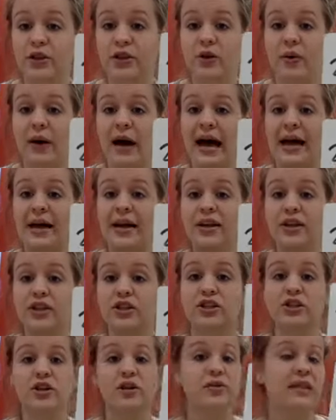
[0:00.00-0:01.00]
so I
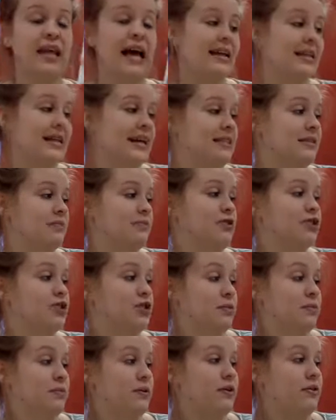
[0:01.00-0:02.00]
shoot that decimal to
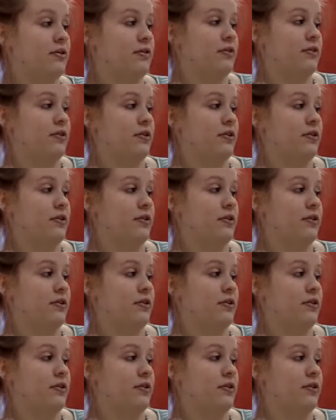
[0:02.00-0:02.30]
the roof.